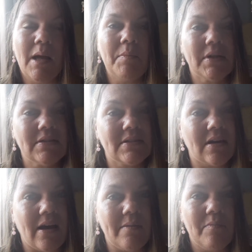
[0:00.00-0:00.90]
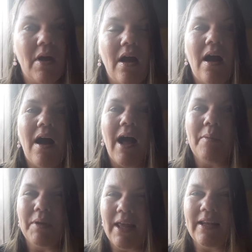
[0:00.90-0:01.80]
a month's time,
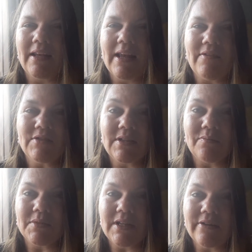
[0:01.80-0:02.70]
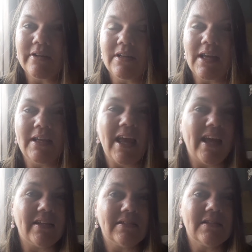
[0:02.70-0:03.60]
I plan on having some material on
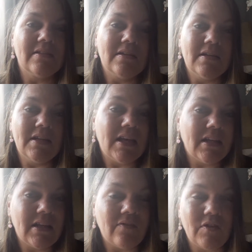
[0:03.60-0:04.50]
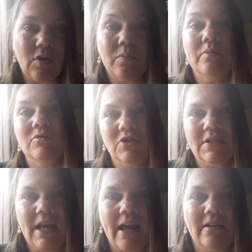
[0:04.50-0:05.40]
hand in an envelope,
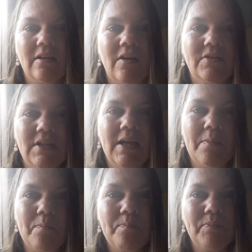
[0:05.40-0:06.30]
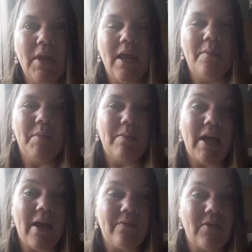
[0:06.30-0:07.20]
just hand it off to him.
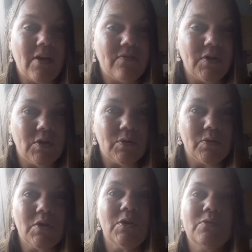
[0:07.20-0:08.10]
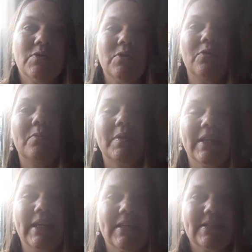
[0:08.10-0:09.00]
Maybe have a few
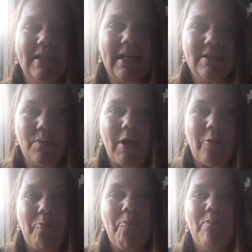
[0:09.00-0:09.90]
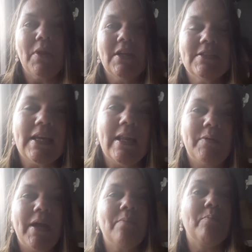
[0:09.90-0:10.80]
YouTube links as well. So
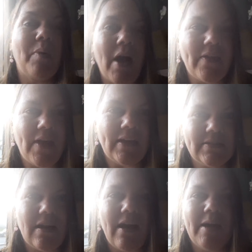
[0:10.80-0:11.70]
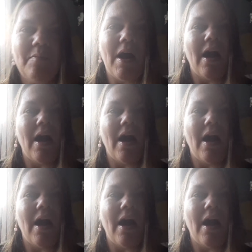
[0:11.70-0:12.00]
anyway, by that time,